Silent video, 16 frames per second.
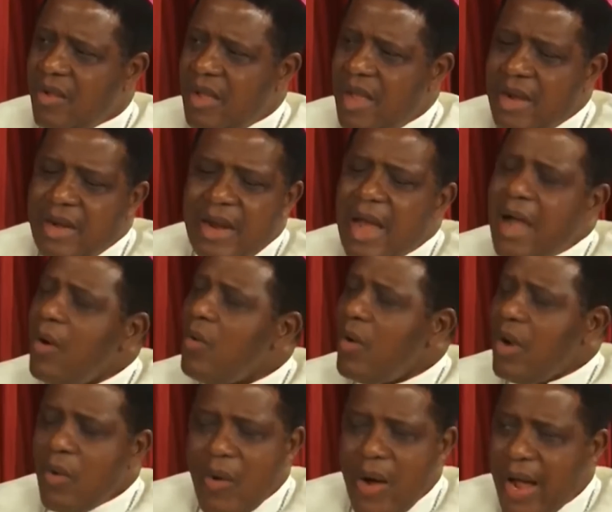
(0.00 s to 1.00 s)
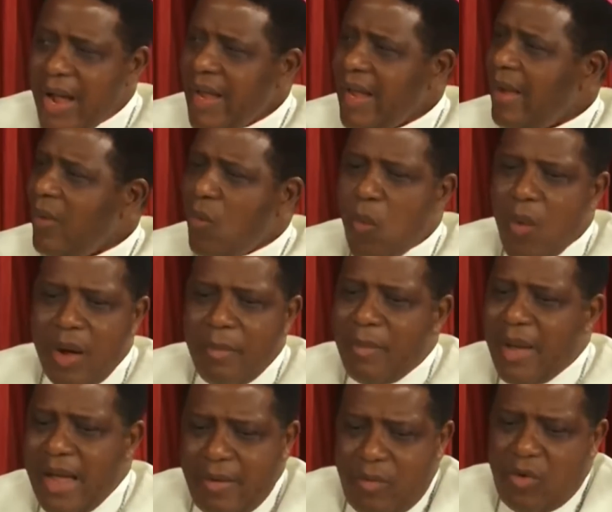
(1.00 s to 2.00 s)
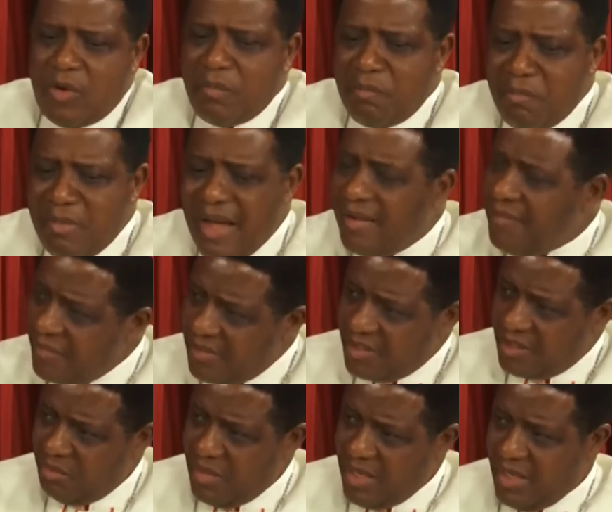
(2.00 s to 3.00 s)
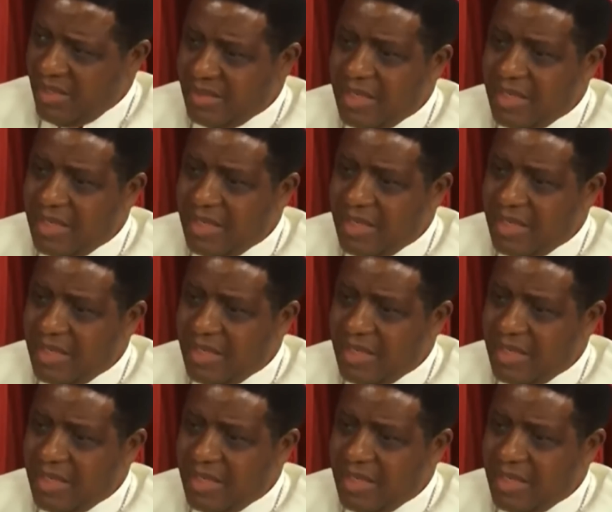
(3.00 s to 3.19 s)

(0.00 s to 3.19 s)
And uh, why, why my, what marvels me